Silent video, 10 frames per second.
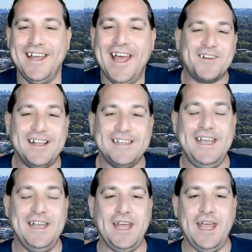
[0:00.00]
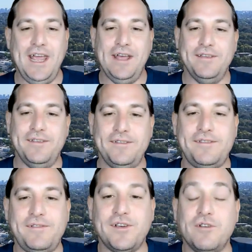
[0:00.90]
So Colleen
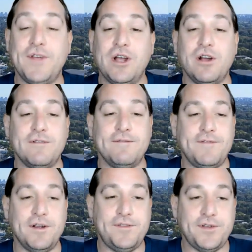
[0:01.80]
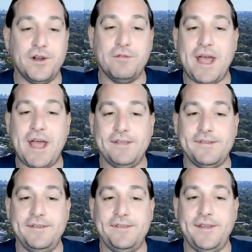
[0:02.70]
is serving her first term
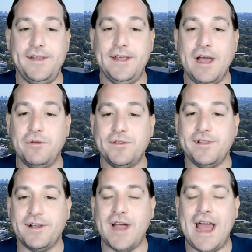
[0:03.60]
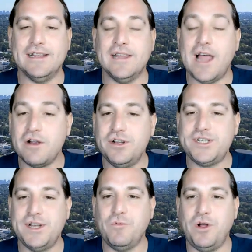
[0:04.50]
as a city councilor at
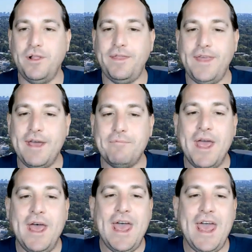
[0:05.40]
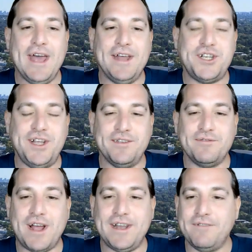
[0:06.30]
large in Waltham, and she
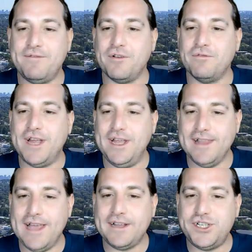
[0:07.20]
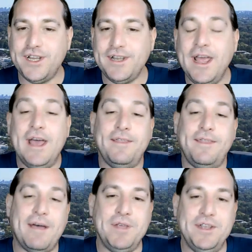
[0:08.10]
is running for re-election.
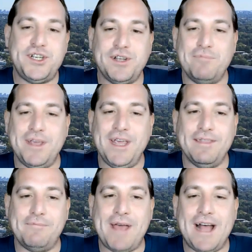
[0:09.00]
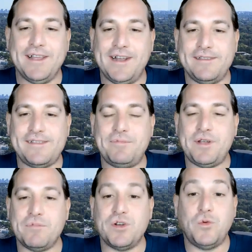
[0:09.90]
That means she'll be on the ballot on
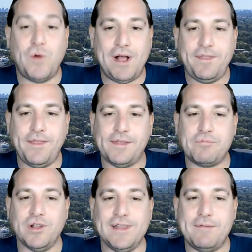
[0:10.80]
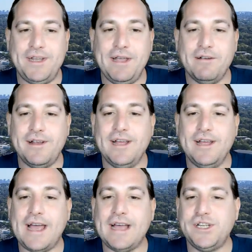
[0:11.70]
September 12th in the preliminary
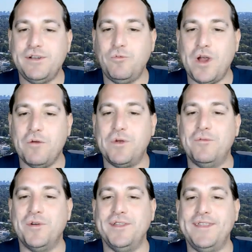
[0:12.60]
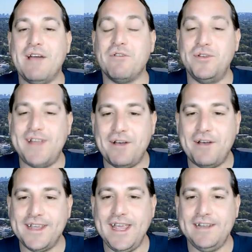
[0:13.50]
election, where we will narrow
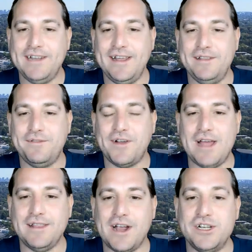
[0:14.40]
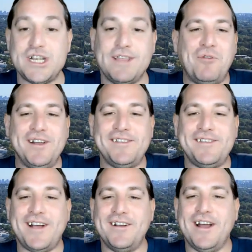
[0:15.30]
down the candidates for at large. I want to
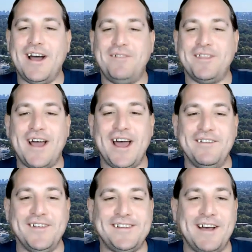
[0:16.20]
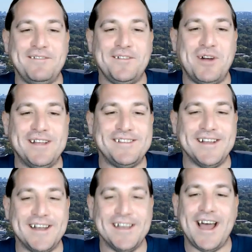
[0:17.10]
start off with kind of a tough
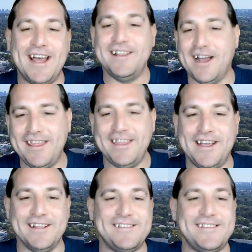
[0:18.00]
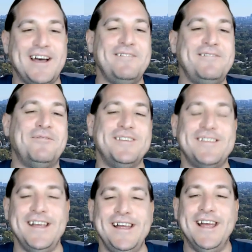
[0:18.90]
question. I think it's tough. We'll
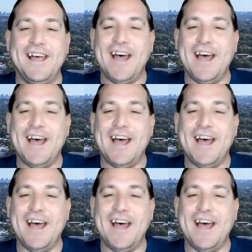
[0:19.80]
see.